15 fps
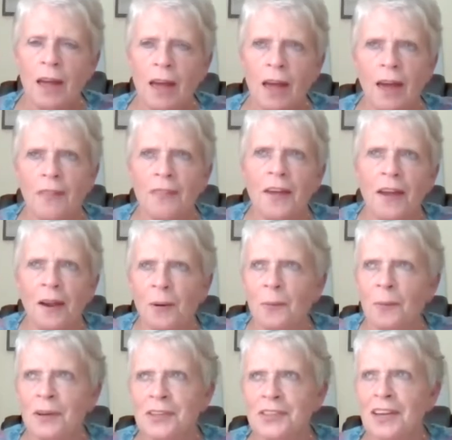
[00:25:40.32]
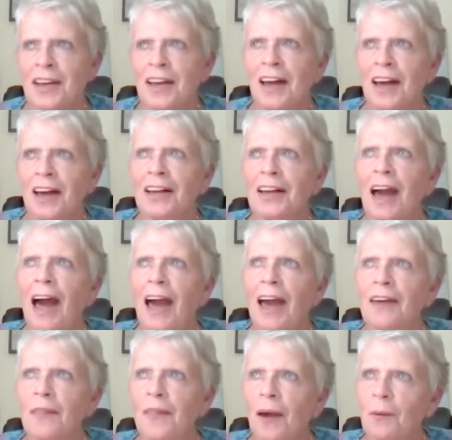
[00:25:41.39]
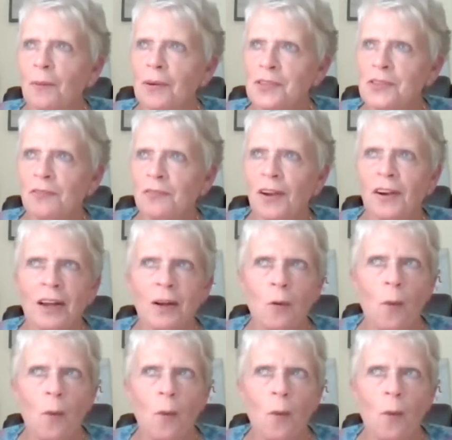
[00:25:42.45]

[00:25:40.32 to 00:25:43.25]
And there was a guy that was very